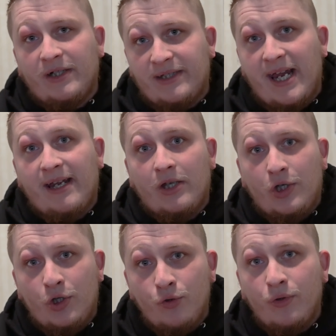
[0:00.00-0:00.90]
an attack,
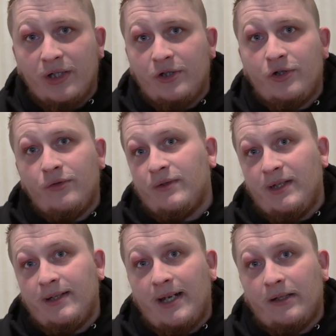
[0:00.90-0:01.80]
you get to choose
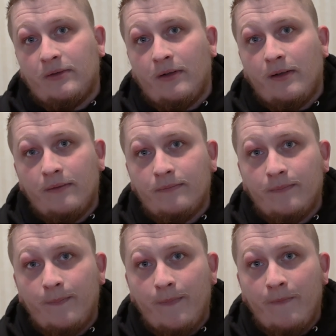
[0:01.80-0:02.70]
the attack target.
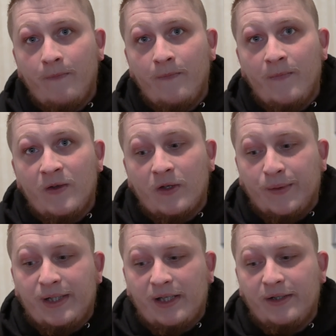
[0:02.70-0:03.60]
So if
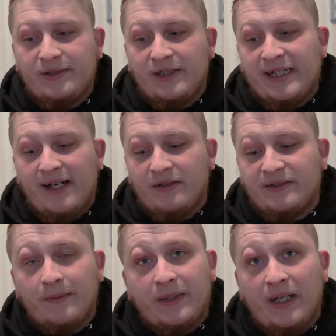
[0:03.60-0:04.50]
he declares an attack on
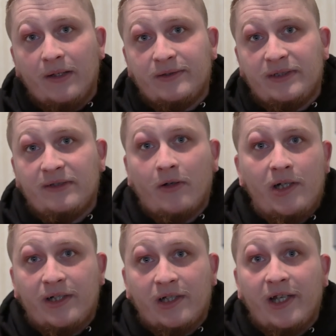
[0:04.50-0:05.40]
something else, he's
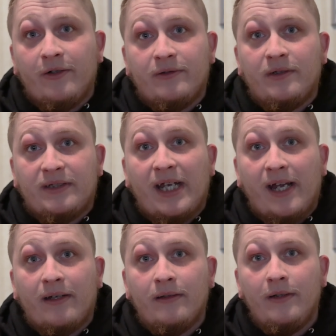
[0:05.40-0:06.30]
already declared the
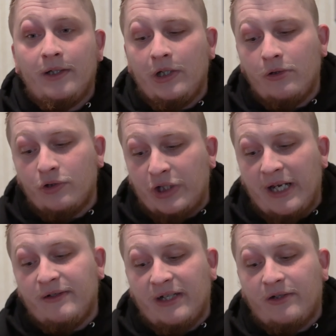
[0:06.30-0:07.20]
attack. You can
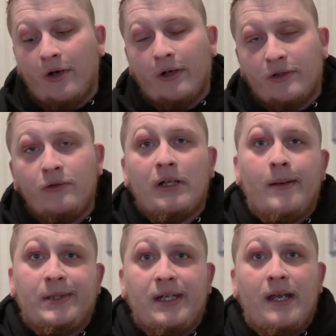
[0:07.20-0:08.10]
change that target to
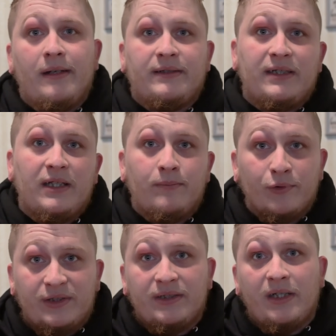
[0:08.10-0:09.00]
Domitianus and then
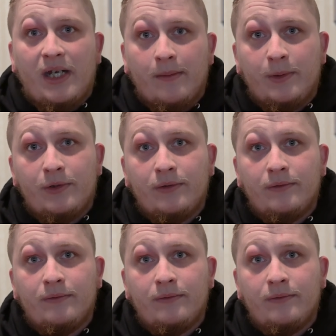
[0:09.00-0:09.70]
proceed to damage.